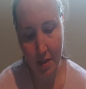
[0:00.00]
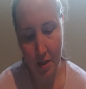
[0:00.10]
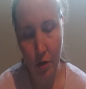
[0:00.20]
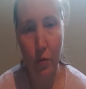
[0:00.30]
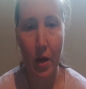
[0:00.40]

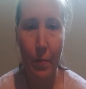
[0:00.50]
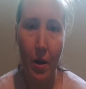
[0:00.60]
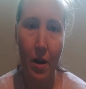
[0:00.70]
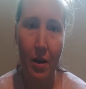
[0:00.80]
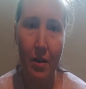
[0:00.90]

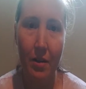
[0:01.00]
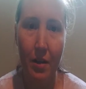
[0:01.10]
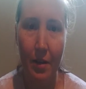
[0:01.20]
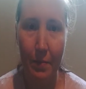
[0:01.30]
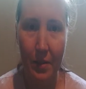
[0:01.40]
Graybar,
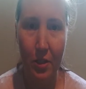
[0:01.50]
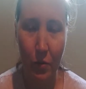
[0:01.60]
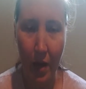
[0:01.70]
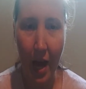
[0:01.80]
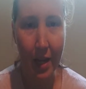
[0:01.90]
the two
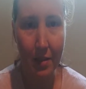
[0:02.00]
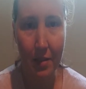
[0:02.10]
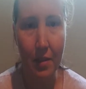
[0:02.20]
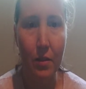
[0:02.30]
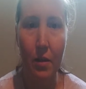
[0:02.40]
cats
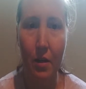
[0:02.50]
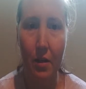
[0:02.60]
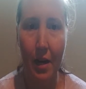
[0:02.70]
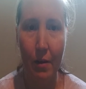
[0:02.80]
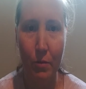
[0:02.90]
that
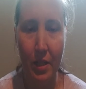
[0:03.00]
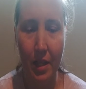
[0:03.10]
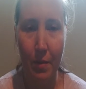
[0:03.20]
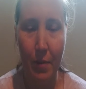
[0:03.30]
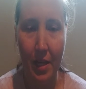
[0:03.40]
are out to
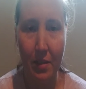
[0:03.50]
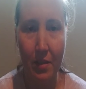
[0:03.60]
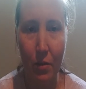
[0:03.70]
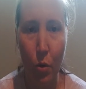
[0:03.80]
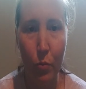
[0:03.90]
get the mice.
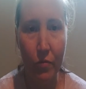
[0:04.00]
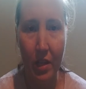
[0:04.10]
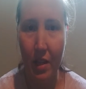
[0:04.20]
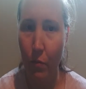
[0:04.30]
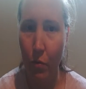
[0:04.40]
So
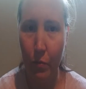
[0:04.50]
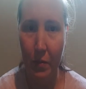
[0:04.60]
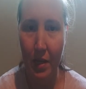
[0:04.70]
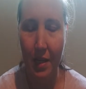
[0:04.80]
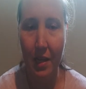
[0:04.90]
hopefully they won't
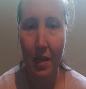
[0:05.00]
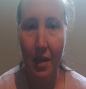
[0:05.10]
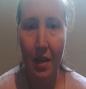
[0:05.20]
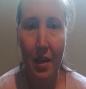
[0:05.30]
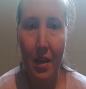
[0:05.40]
be
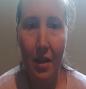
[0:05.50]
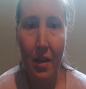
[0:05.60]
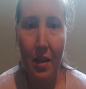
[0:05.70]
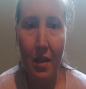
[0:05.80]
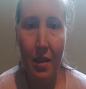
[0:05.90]

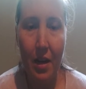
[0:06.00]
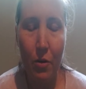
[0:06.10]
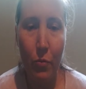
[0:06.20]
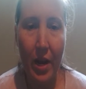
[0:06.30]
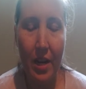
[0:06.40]
there
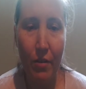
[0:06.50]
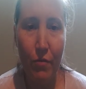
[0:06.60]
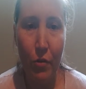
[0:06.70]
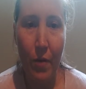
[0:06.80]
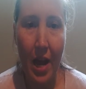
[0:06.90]
waiting
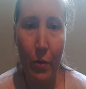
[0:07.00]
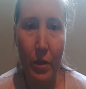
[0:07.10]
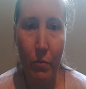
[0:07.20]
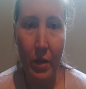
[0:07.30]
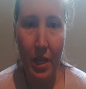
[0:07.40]
for
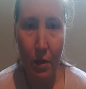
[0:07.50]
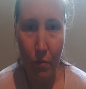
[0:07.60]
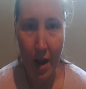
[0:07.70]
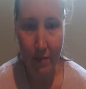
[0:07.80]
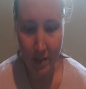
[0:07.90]
Ragweed when he
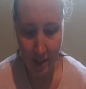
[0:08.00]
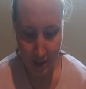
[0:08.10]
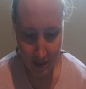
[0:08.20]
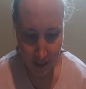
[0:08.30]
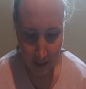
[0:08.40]
arrives in the
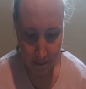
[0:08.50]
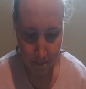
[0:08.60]
city.